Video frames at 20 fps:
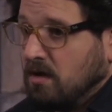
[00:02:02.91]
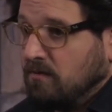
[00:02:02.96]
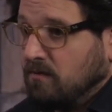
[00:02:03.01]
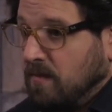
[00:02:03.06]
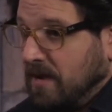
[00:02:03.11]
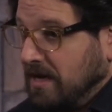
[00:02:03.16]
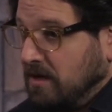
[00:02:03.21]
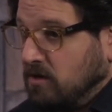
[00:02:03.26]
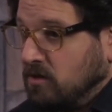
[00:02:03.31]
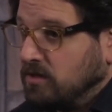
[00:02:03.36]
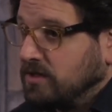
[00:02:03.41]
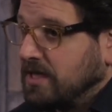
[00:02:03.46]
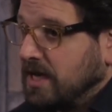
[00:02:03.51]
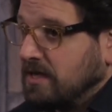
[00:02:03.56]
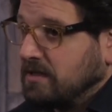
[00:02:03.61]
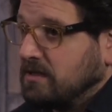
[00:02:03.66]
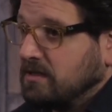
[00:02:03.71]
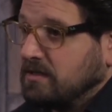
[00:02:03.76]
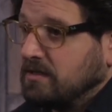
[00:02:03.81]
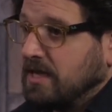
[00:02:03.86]
many use
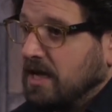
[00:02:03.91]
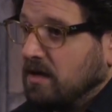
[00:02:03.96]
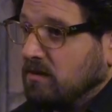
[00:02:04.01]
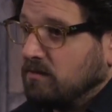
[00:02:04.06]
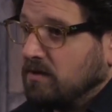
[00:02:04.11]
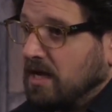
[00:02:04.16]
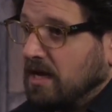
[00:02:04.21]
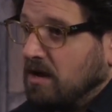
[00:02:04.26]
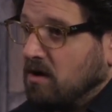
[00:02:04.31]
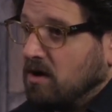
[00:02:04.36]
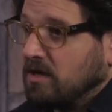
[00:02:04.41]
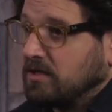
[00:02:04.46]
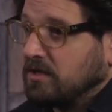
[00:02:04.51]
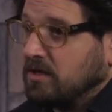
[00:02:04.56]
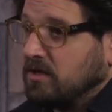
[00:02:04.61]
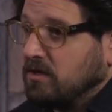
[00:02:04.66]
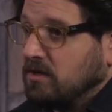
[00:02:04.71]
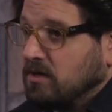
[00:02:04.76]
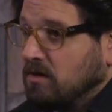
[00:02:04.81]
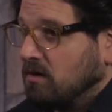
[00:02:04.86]
cases that are
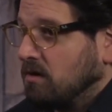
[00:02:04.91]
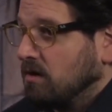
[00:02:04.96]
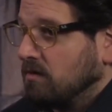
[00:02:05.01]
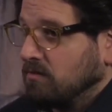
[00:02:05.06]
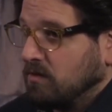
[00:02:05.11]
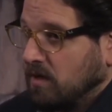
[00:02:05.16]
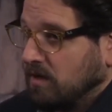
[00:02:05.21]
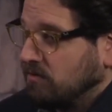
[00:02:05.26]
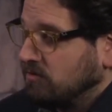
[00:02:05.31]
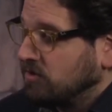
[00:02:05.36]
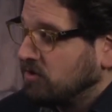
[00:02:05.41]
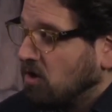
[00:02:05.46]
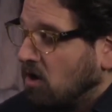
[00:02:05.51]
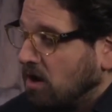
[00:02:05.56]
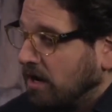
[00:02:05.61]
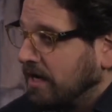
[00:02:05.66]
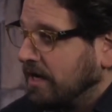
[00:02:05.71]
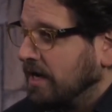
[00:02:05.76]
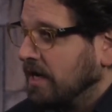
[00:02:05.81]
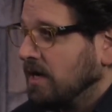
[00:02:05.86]
executed are whether it's
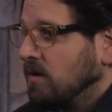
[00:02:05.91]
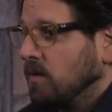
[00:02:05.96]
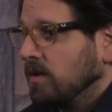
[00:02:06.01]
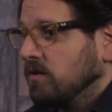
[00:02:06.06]
targeting,